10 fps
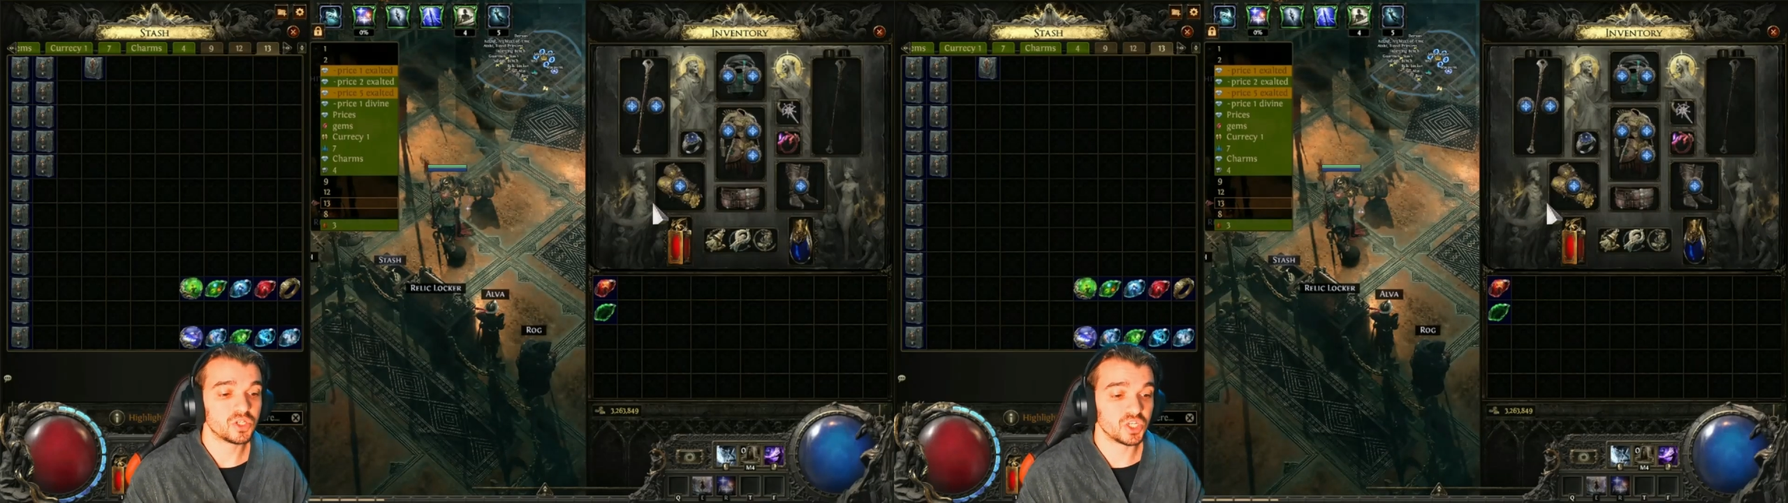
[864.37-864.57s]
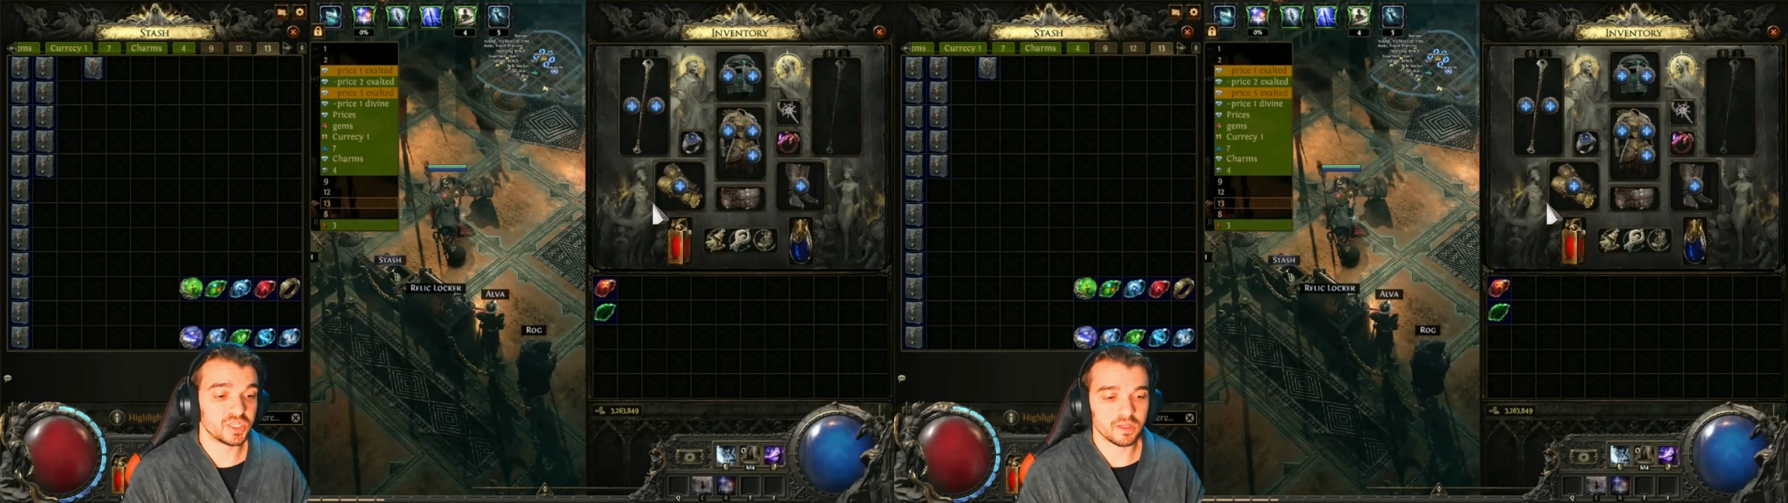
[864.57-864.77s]

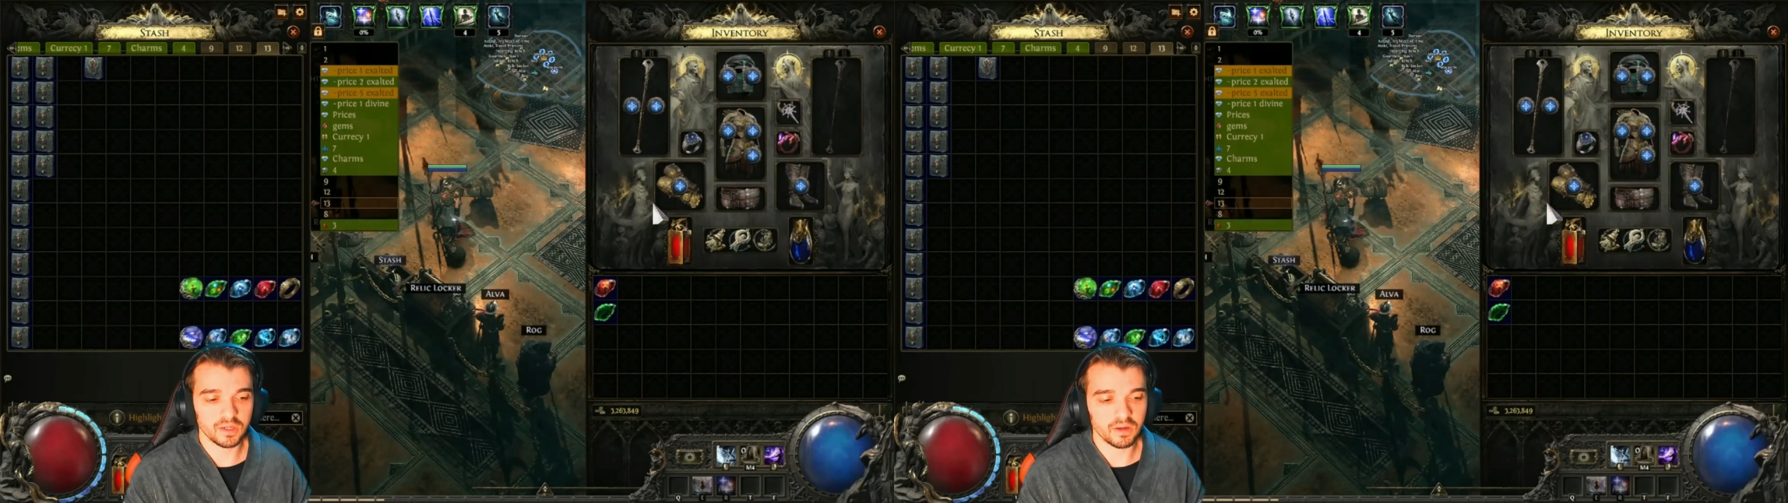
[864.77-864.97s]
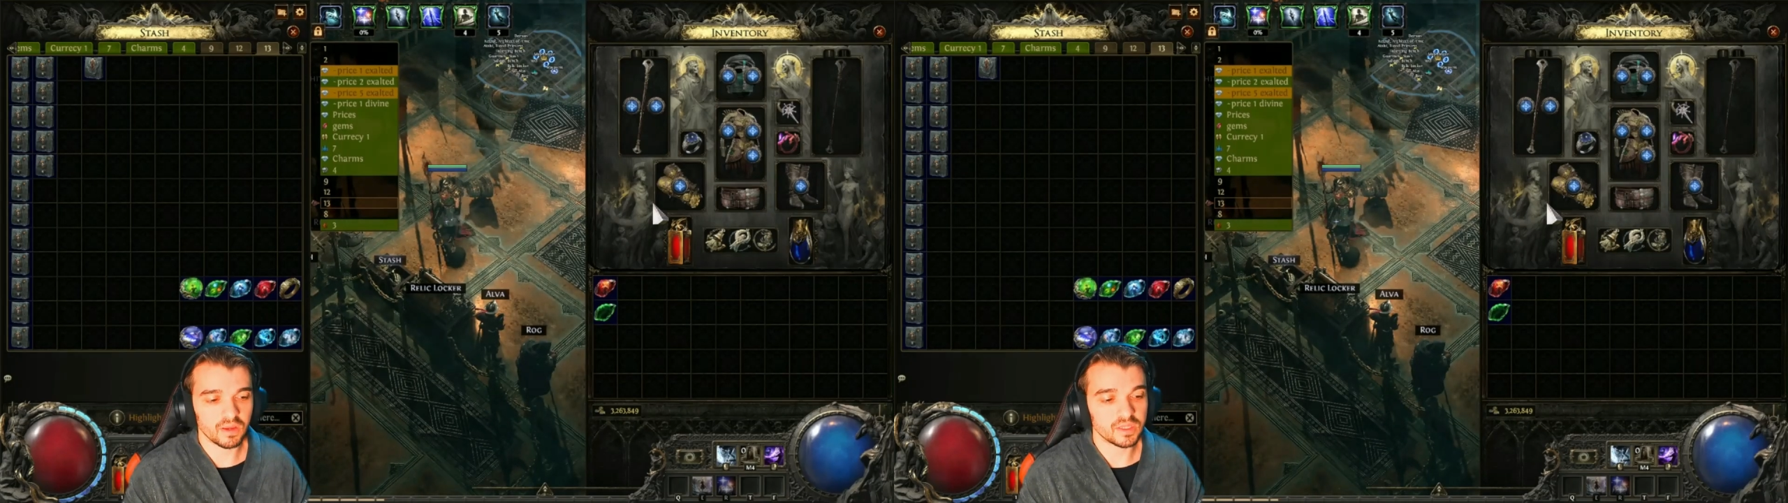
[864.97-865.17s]
just
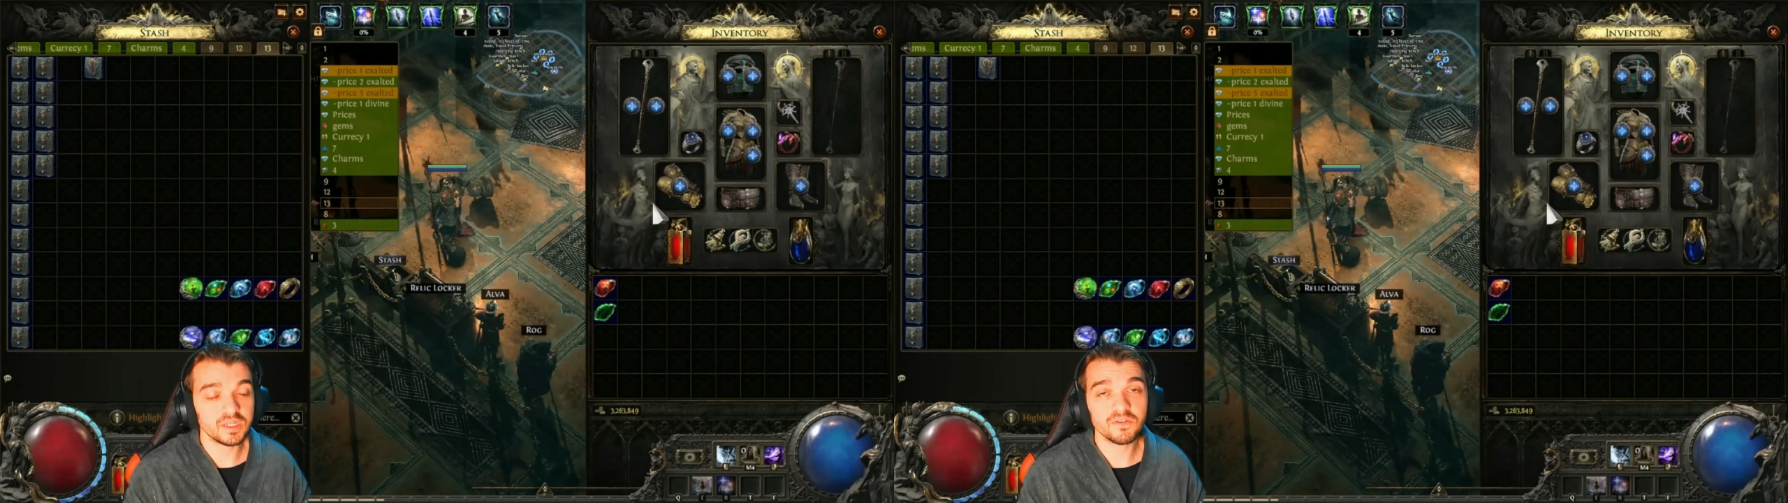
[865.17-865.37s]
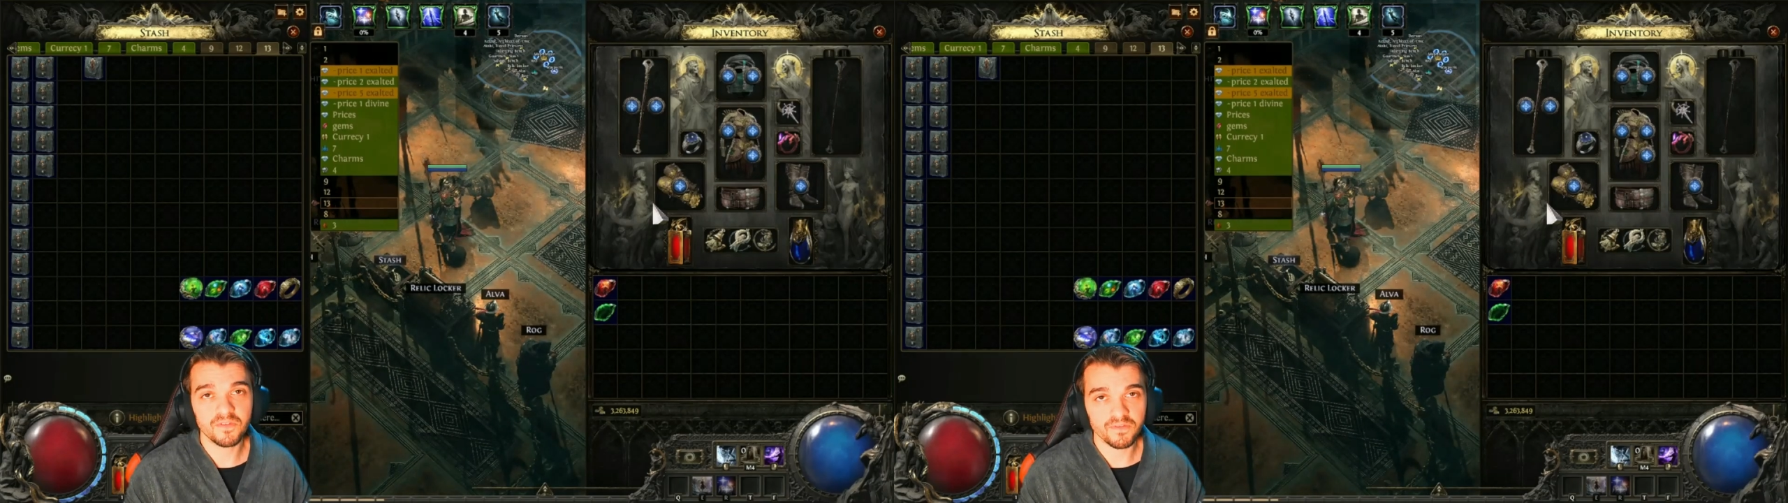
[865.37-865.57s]
clearing a
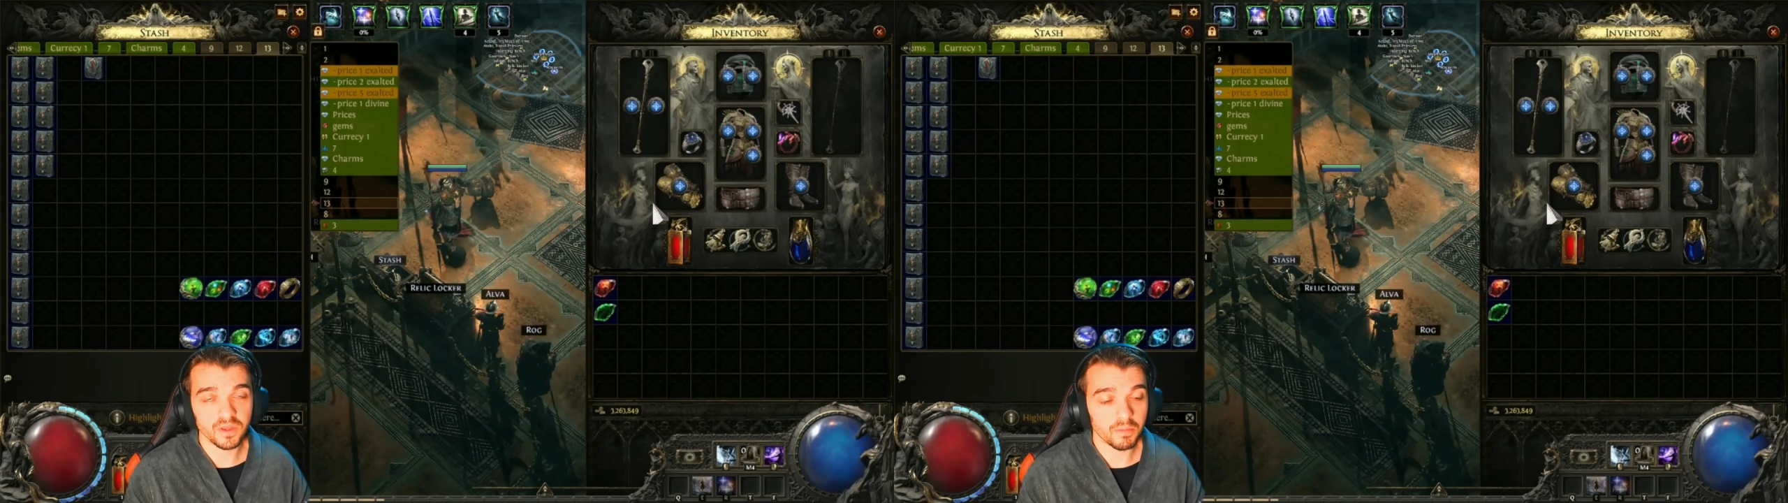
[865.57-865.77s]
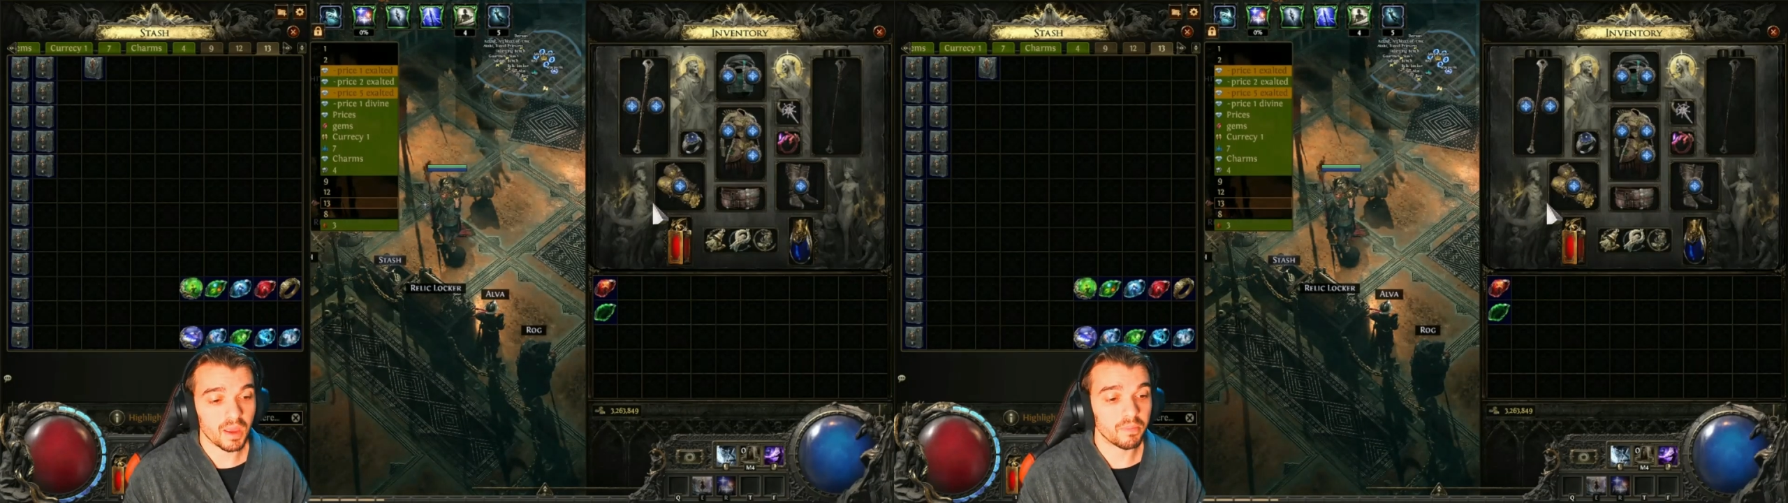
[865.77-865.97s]
tier
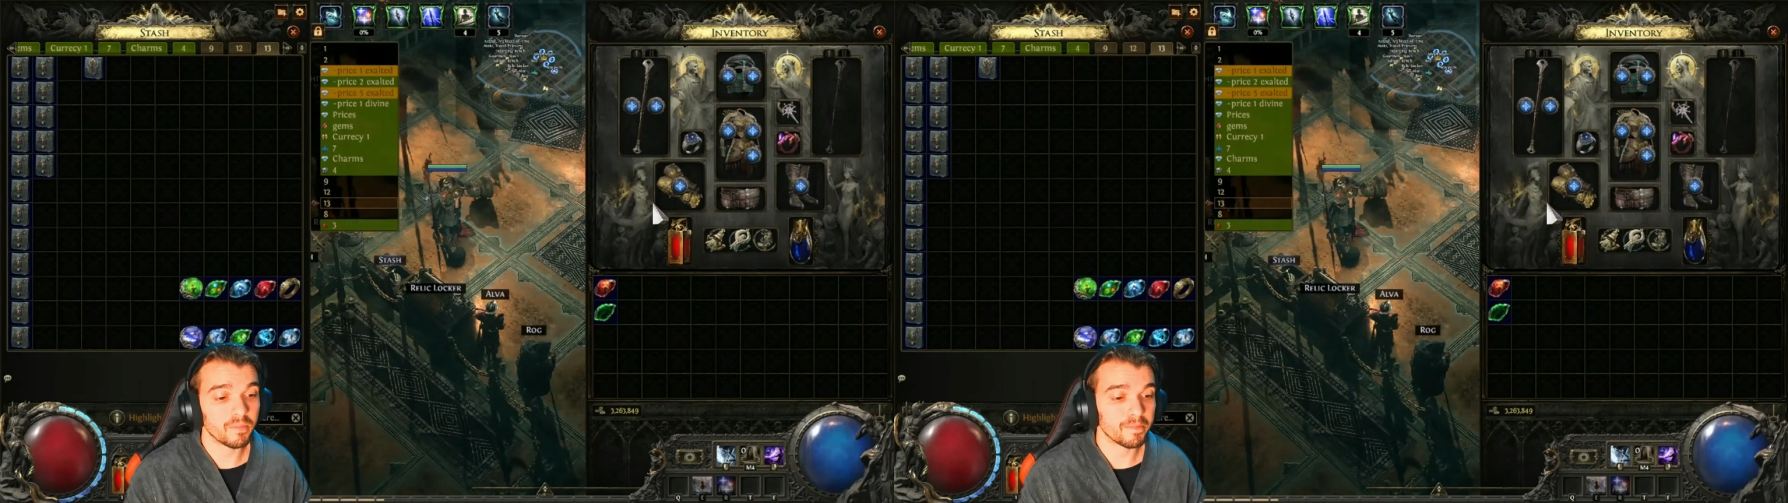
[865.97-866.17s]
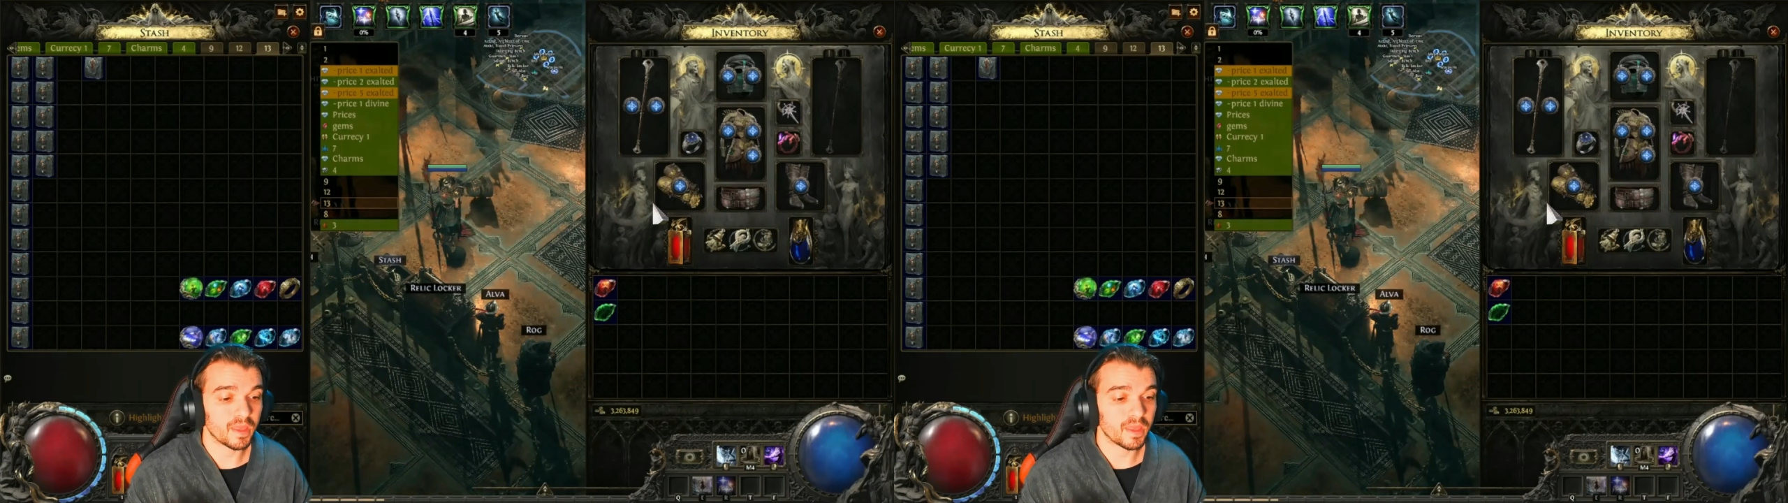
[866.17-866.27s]
15 map.